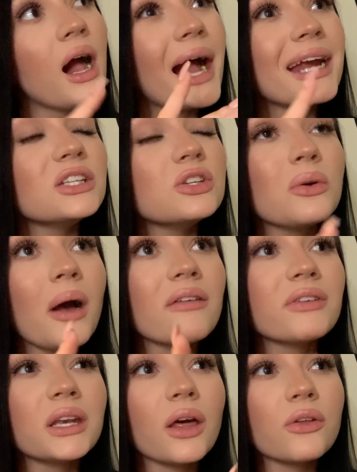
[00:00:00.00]
I do
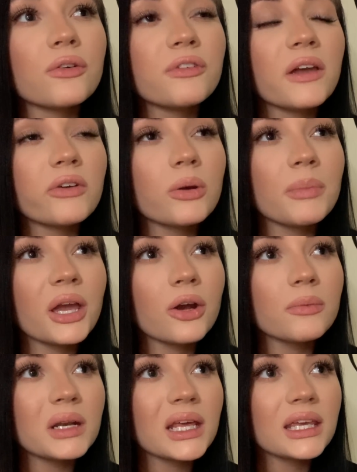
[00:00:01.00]
have another favorite
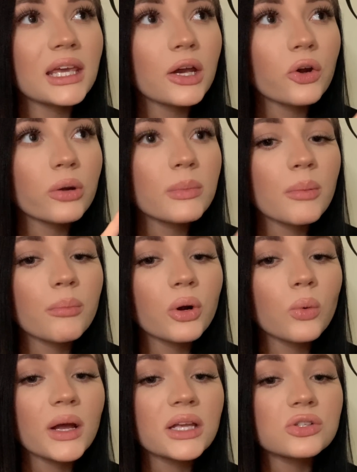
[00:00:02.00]
pair, but I can't remember
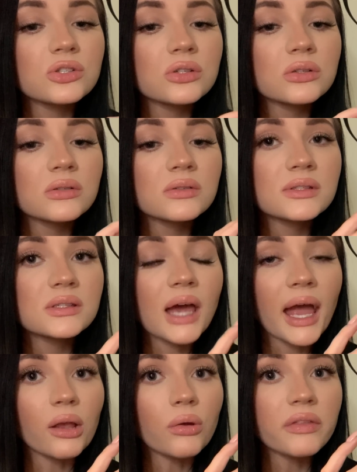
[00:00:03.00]
which
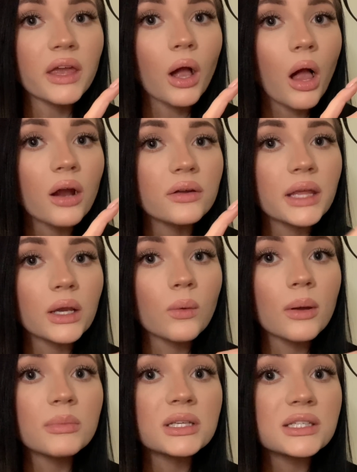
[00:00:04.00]
style they are, like
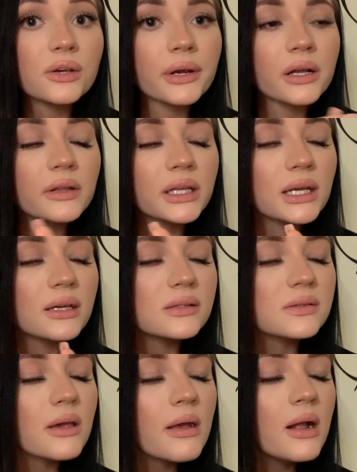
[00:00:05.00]
what material it
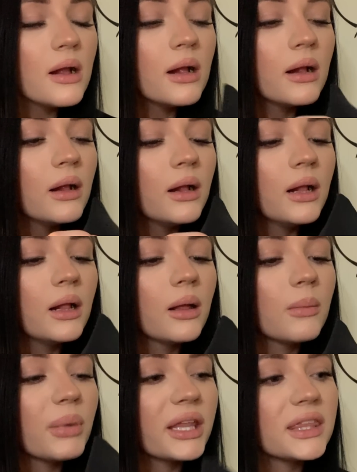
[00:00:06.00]
is.
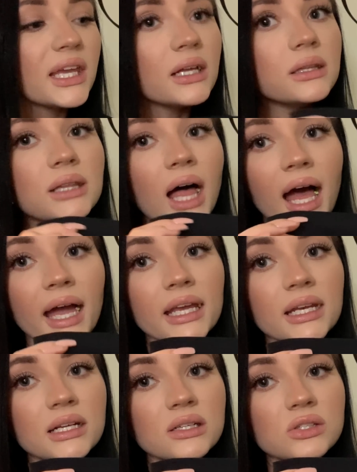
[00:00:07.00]
But the
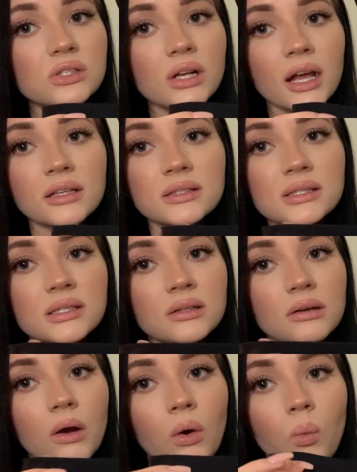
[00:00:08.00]
Align is just
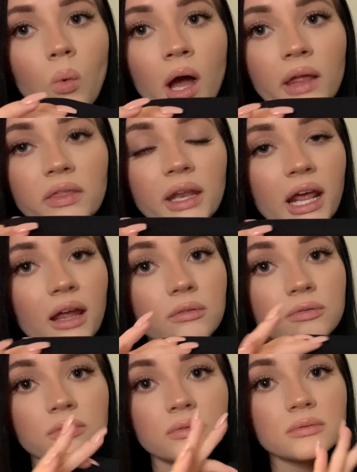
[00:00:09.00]
one that
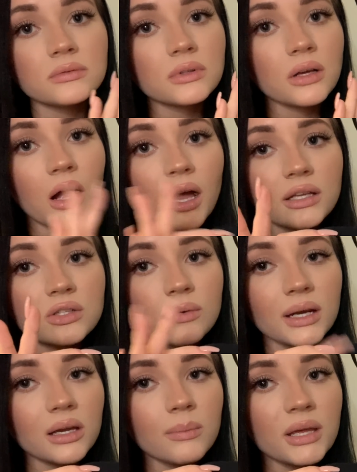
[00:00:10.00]
I've got to
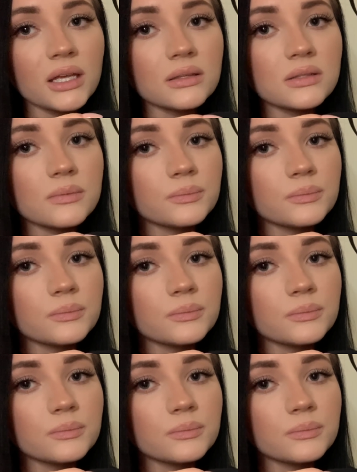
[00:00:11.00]
recommend.